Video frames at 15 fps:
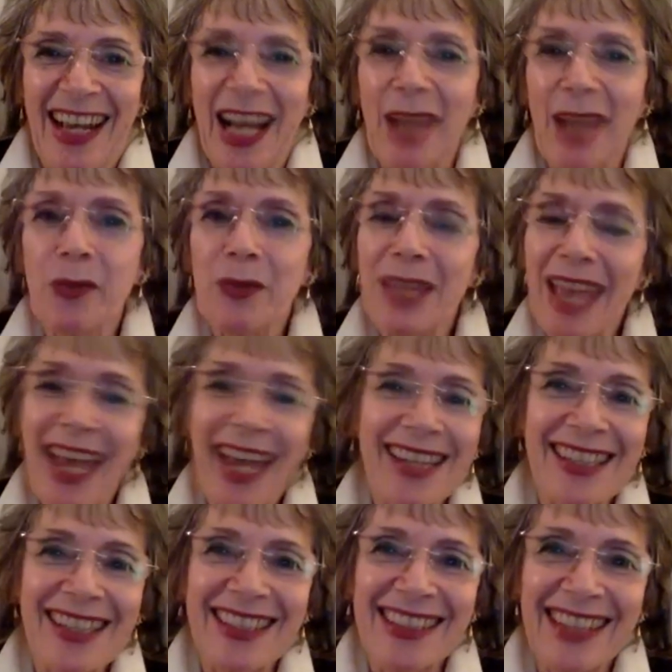I will be
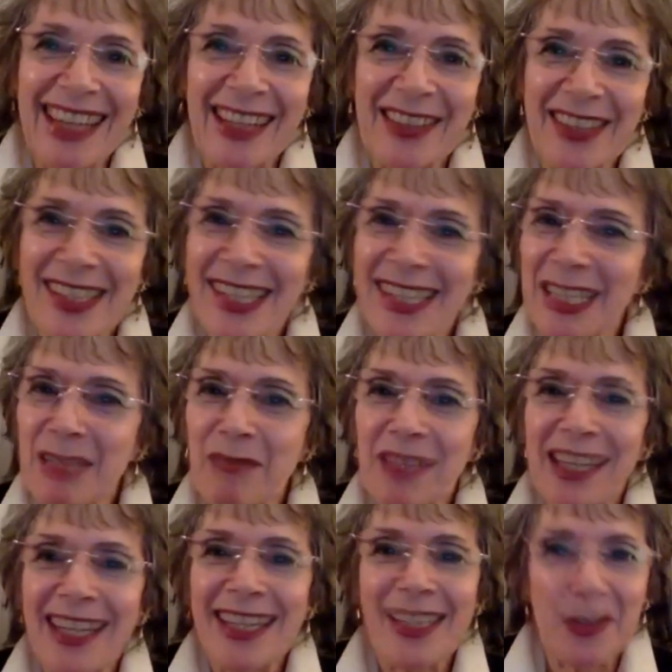asking our esteemed
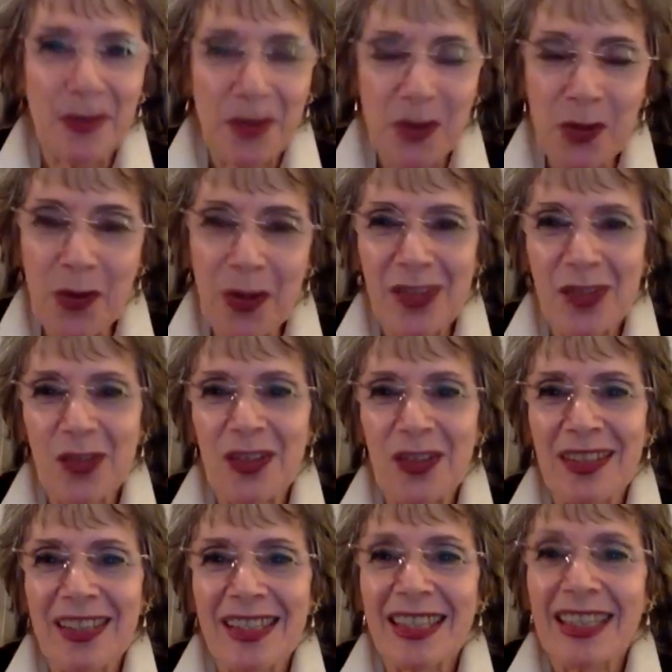guest a few
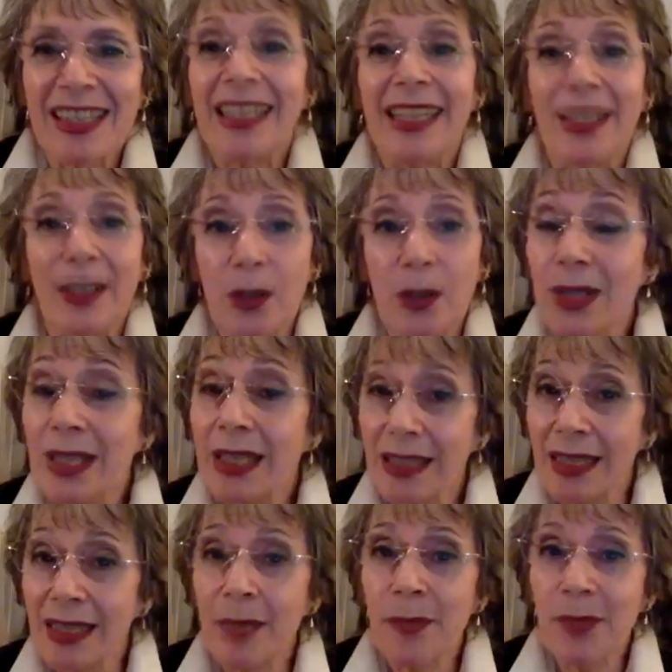questions, including
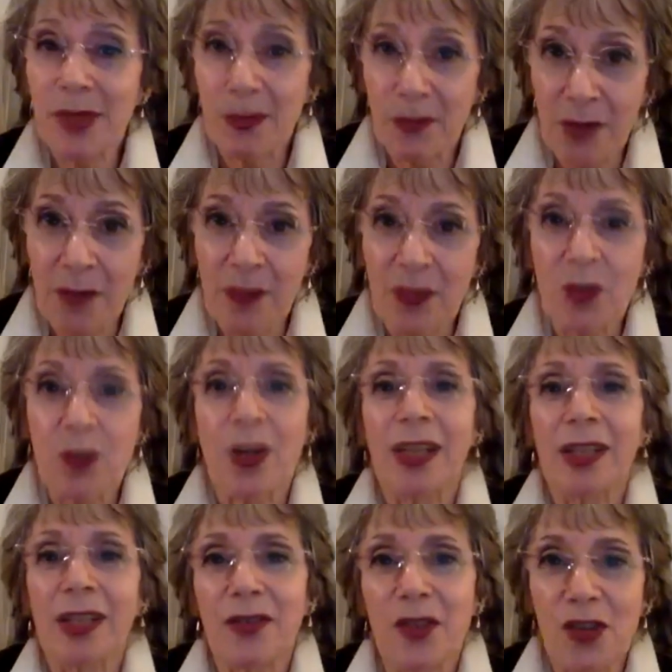clips from the
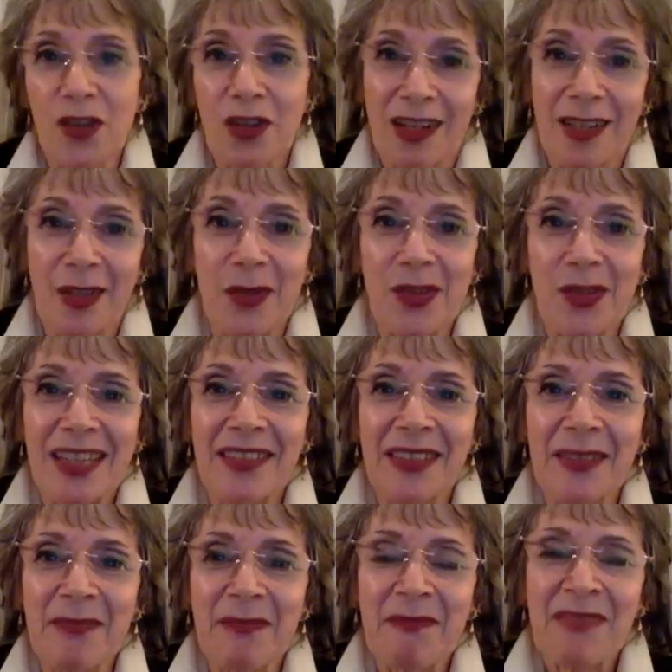trial of the Chicago
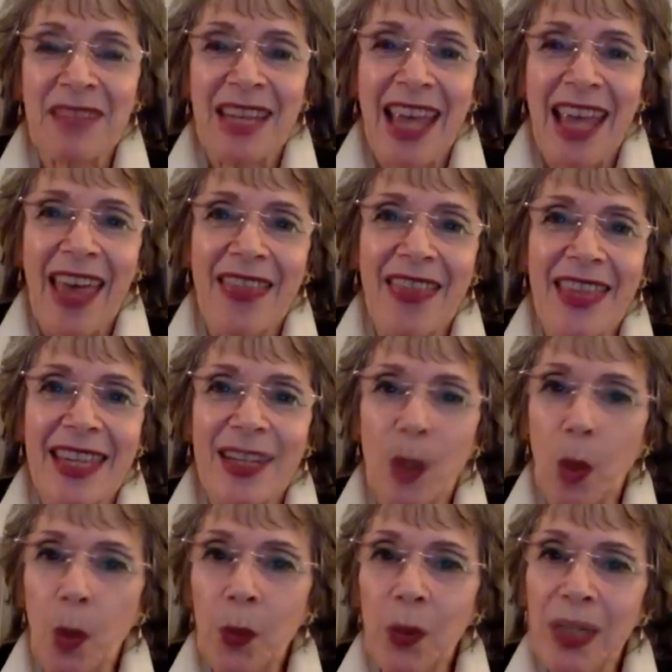Seven, and then
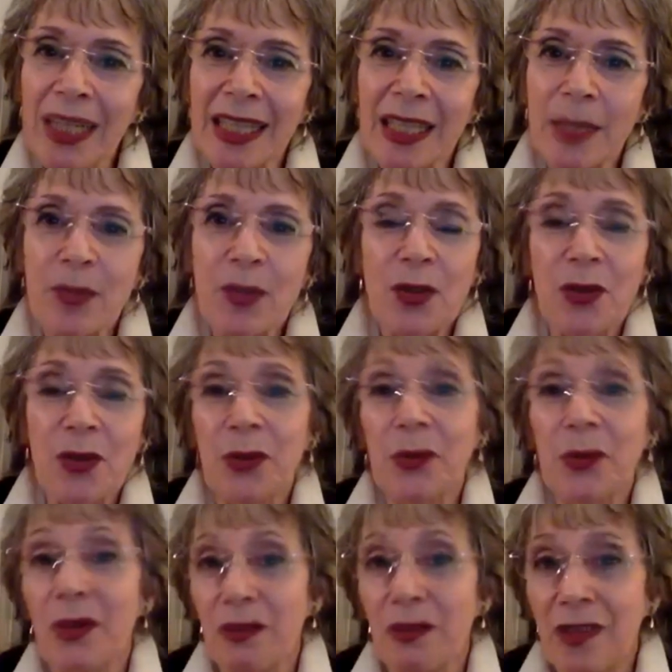opening it up to
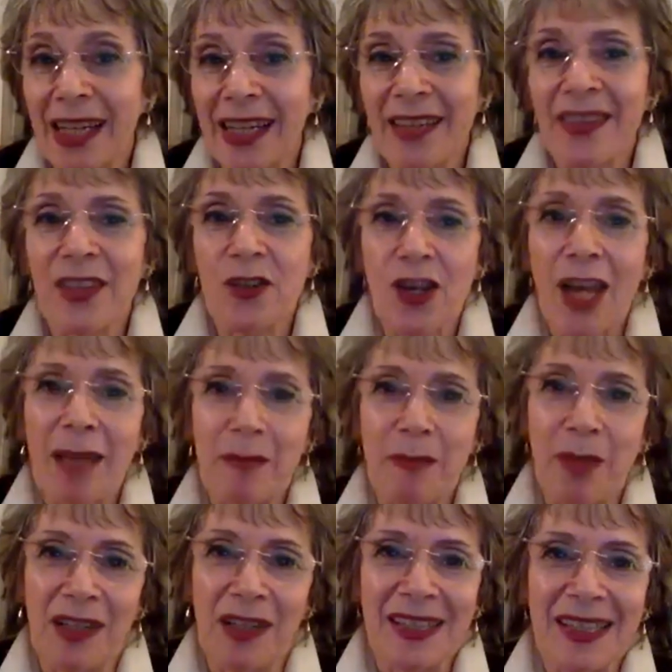you via the chat
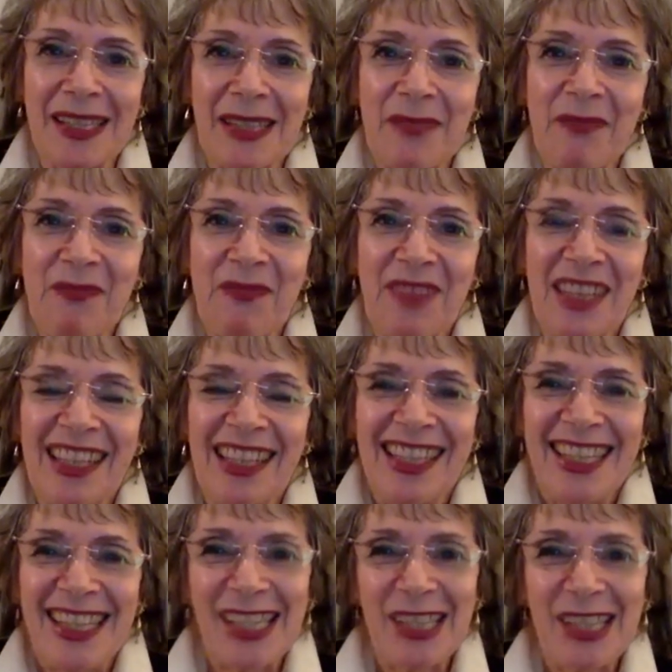box.
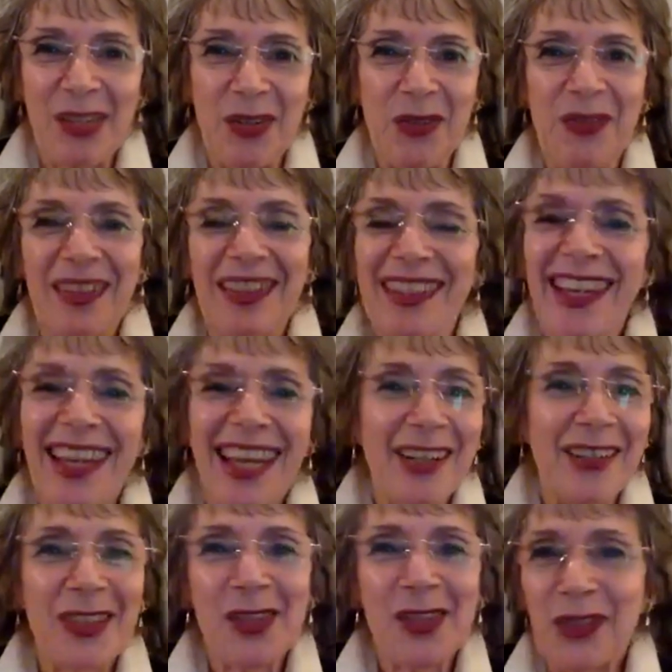So,
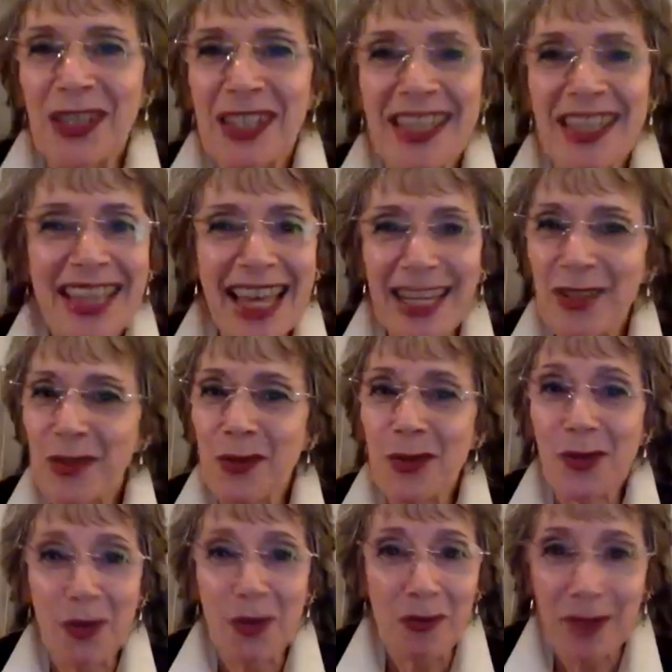Aaron Sorkin, thank you
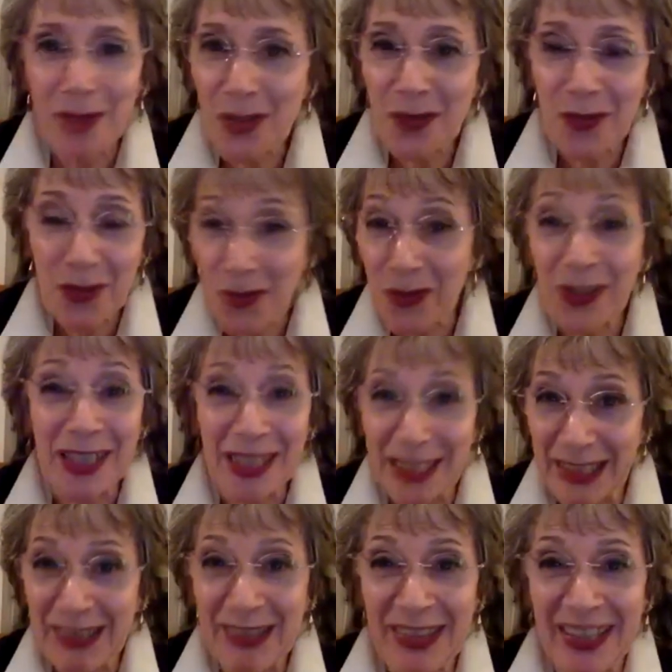so much for joining
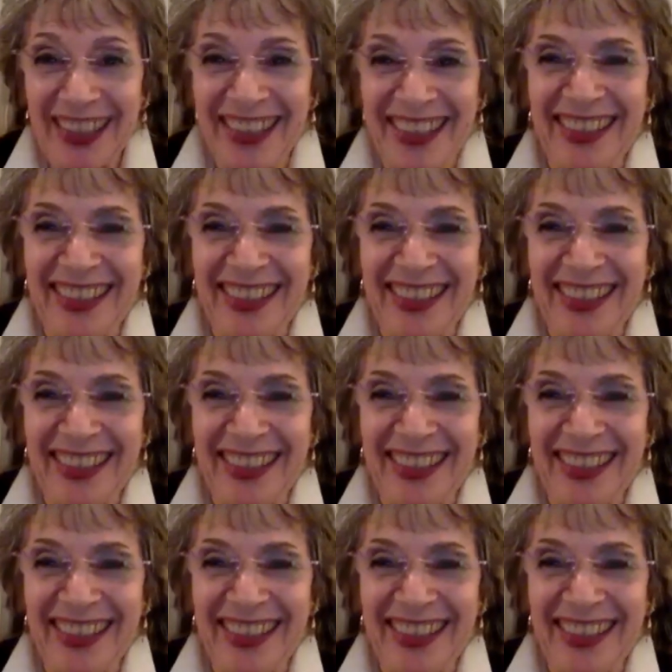us.